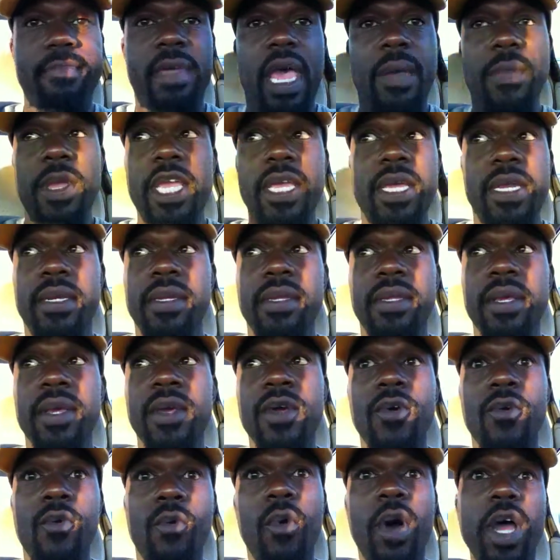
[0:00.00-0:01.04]
I mean,
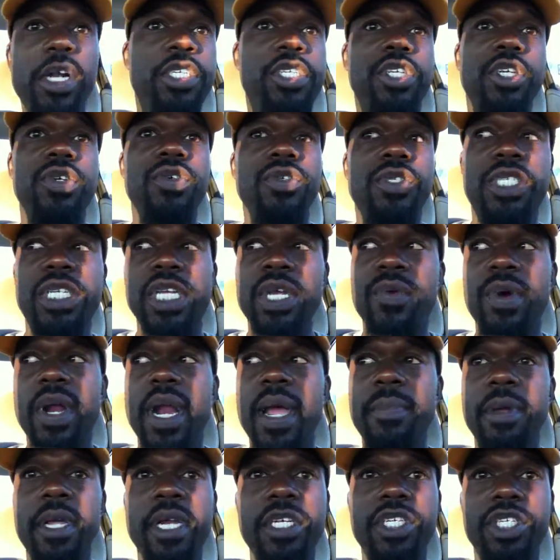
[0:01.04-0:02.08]
once you see
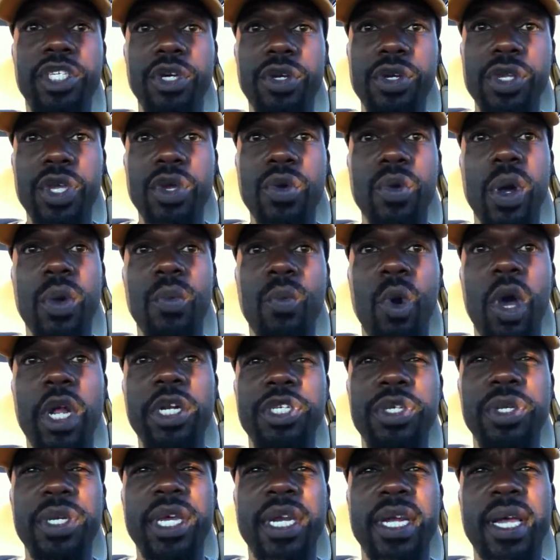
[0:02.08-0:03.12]
what I'm going to show you, and
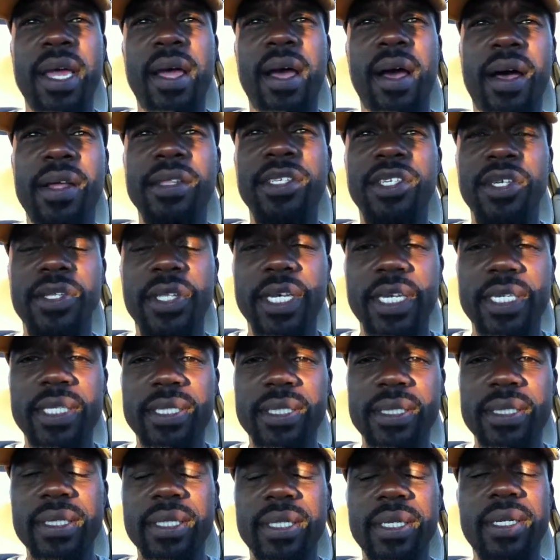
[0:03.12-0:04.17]
once you get onto
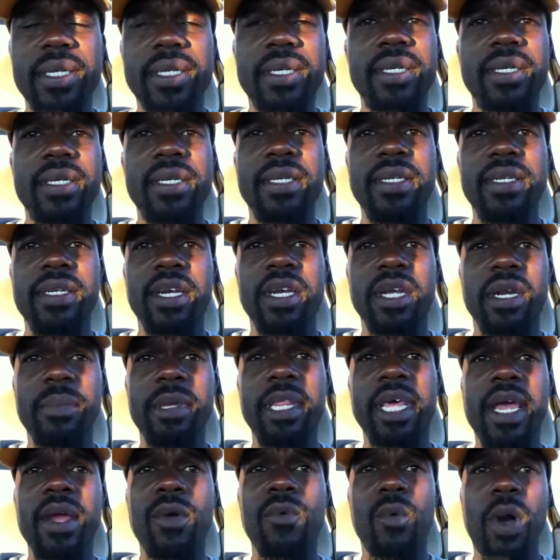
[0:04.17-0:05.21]
this, you're going to
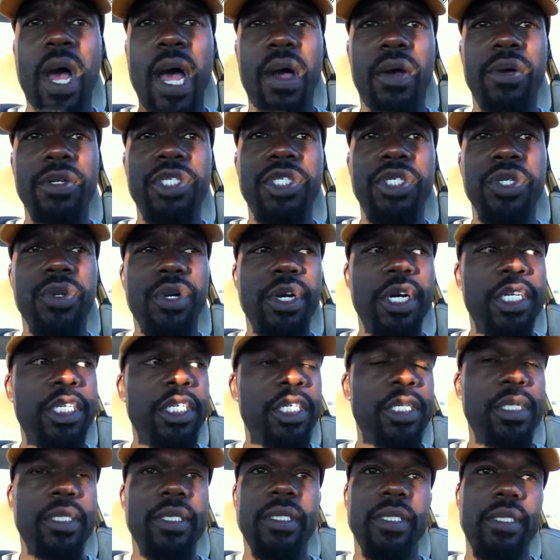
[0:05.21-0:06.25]
be like, wow,
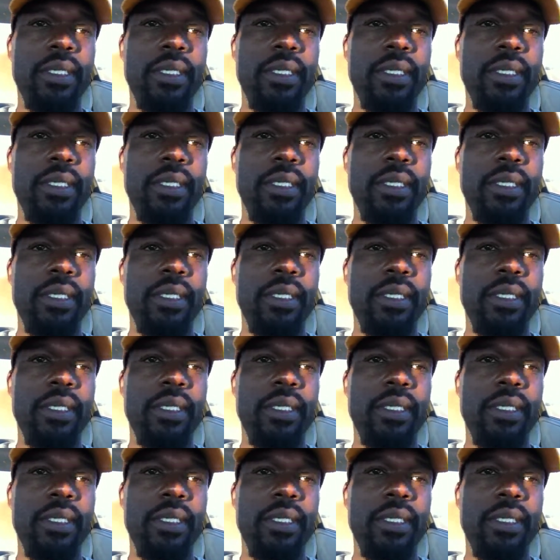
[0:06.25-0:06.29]
George,